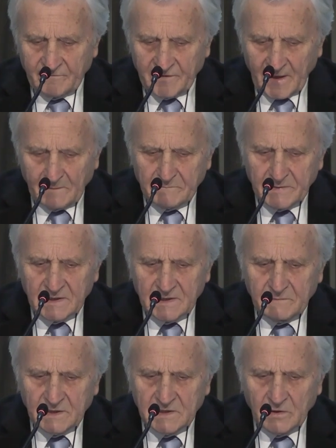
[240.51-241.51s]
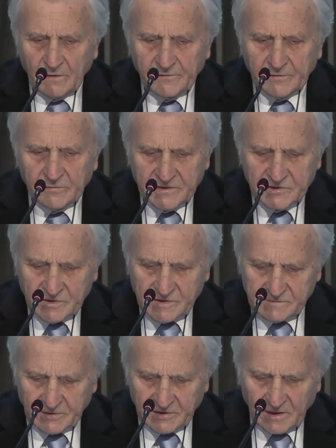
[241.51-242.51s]
there are many, many other questions,
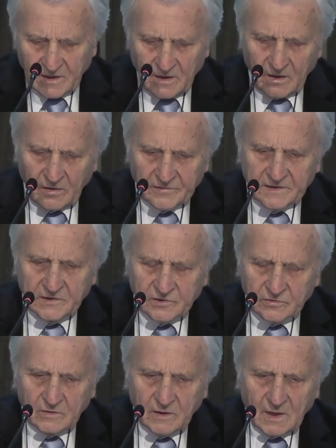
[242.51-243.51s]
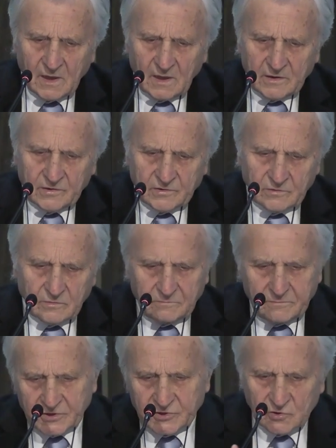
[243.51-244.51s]
but only to
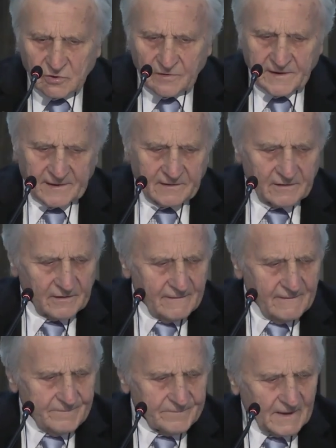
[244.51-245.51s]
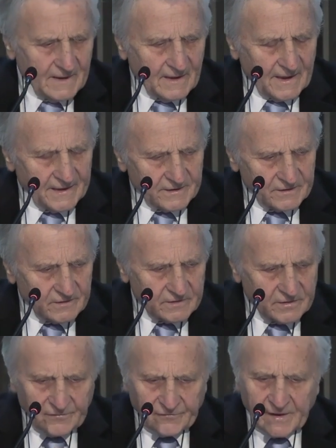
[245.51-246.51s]
be sure that I
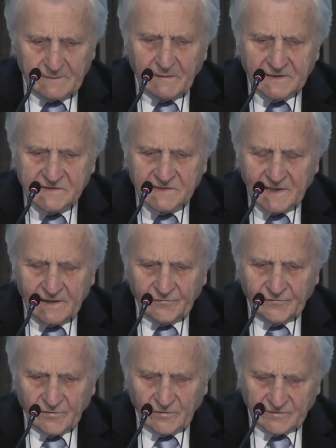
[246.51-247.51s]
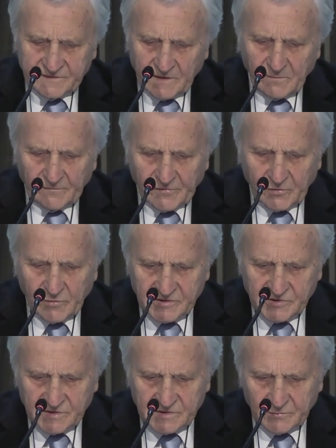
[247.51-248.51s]
convey myself some of the
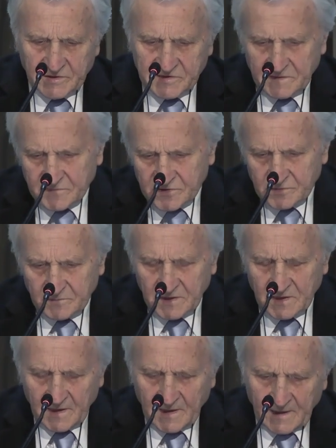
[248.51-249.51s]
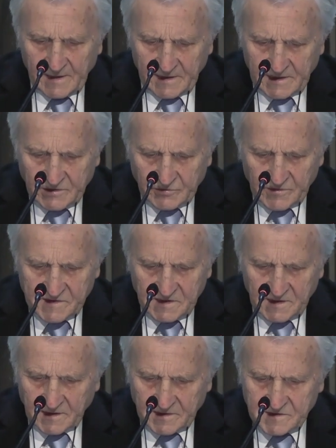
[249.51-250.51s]
questions which seems to me
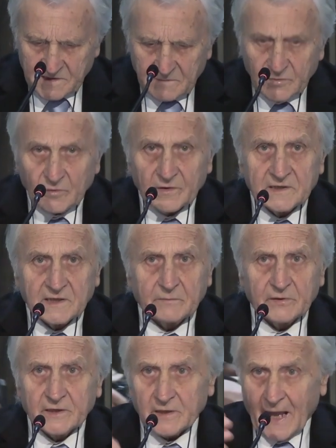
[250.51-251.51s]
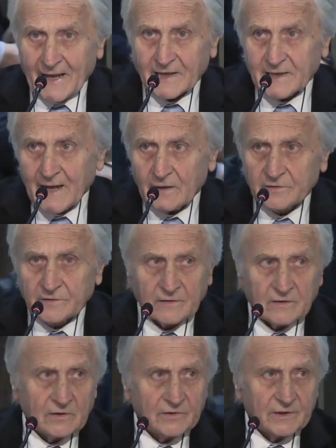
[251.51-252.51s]
interesting and stimulating, but I count
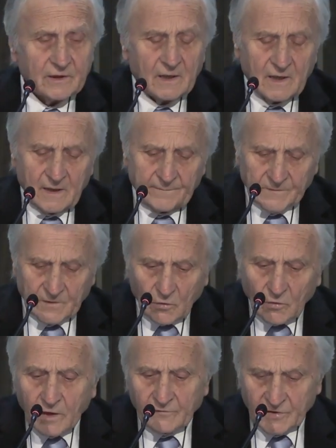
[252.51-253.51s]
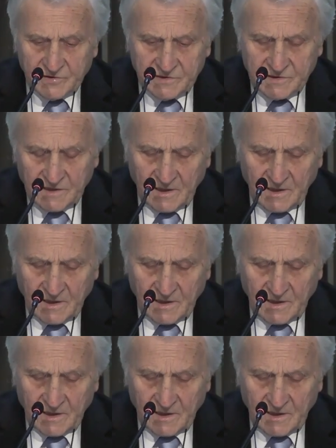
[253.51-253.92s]
on all of us